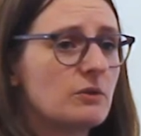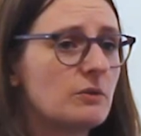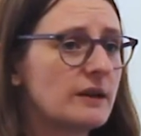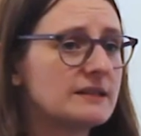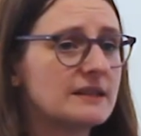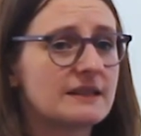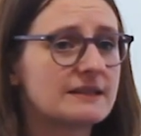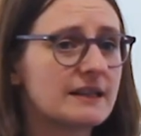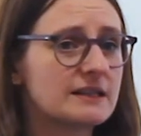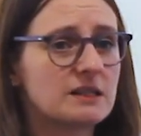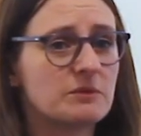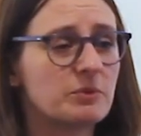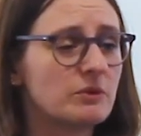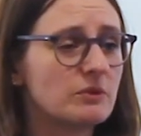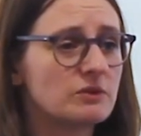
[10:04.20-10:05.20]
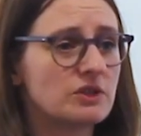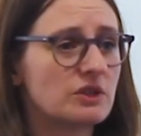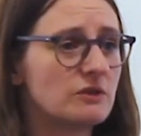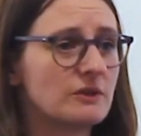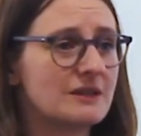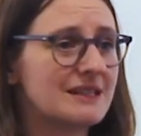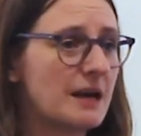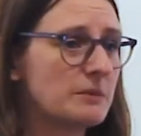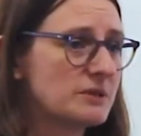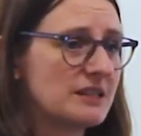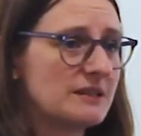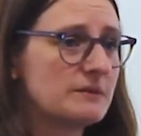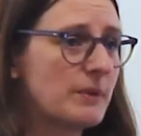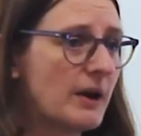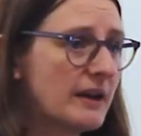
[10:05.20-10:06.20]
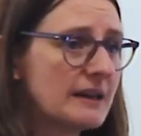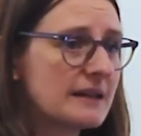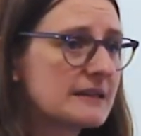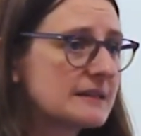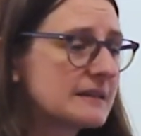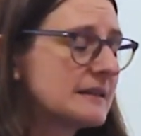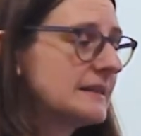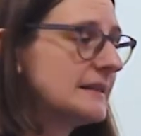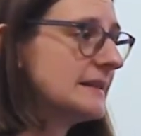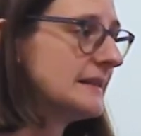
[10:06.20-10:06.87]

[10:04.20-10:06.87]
always accessible to adapted bikes,